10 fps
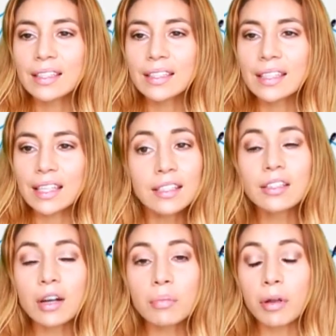this is
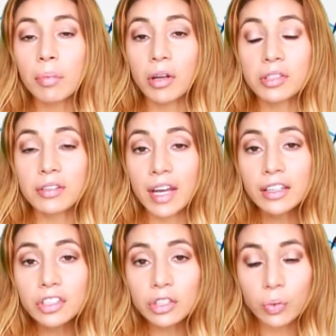going to bring positive
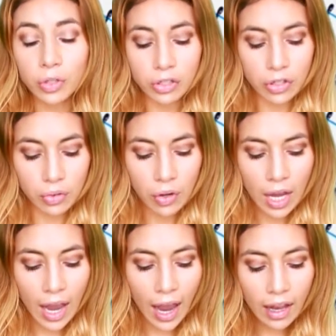energy towards you.
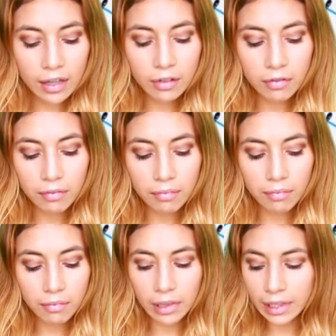And
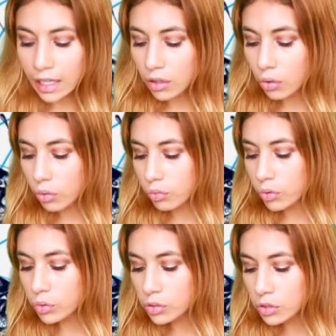Leo
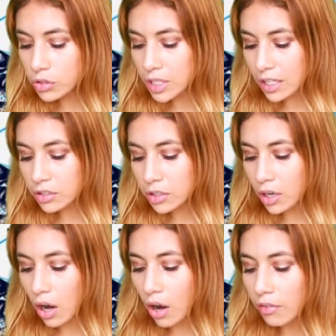rules your
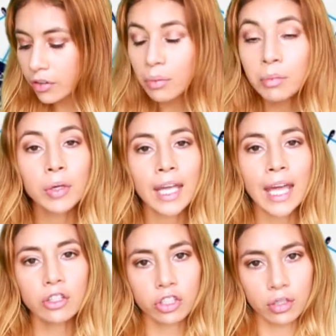sector of
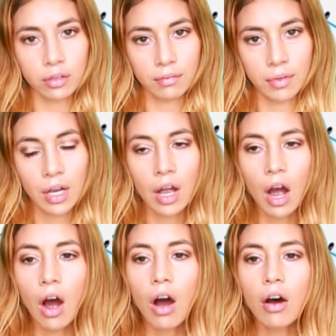communication,
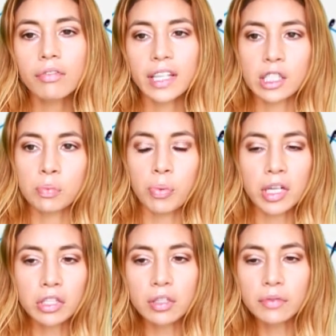of
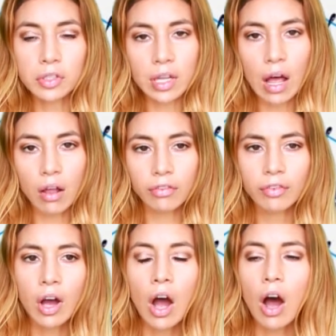expression of self,
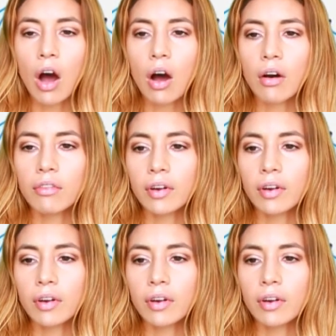of